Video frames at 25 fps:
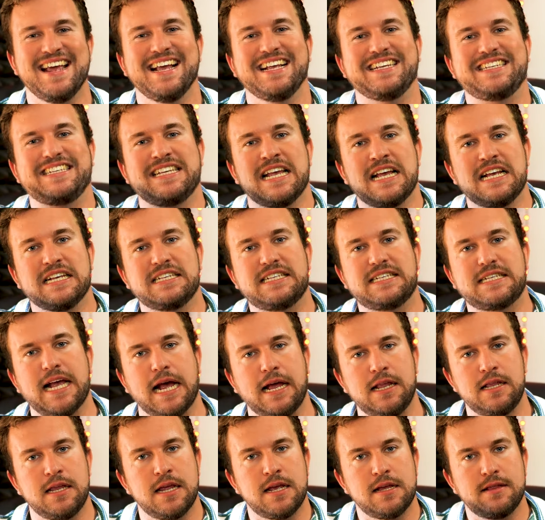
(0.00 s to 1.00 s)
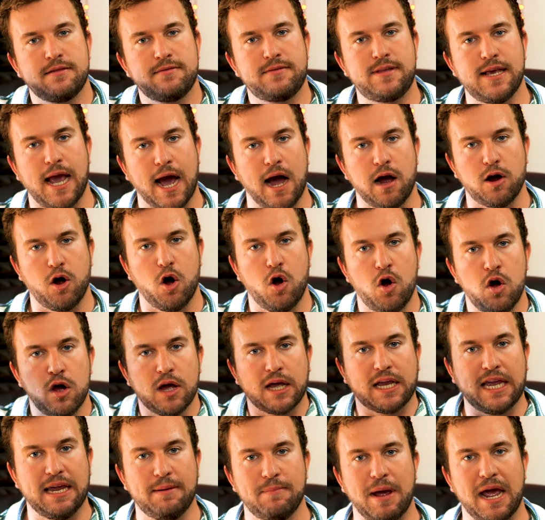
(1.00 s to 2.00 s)
is Santiago
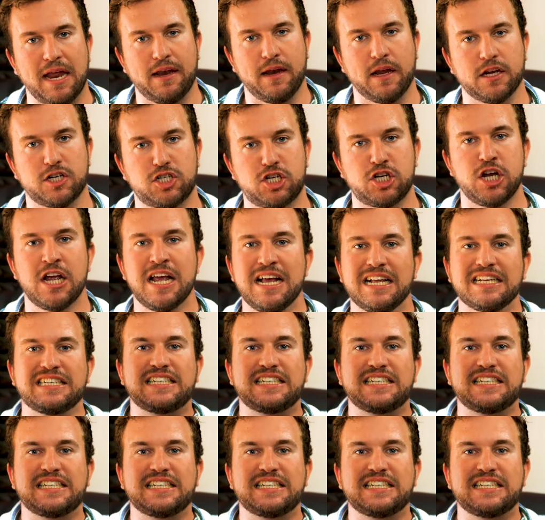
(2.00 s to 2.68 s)
Jiménez.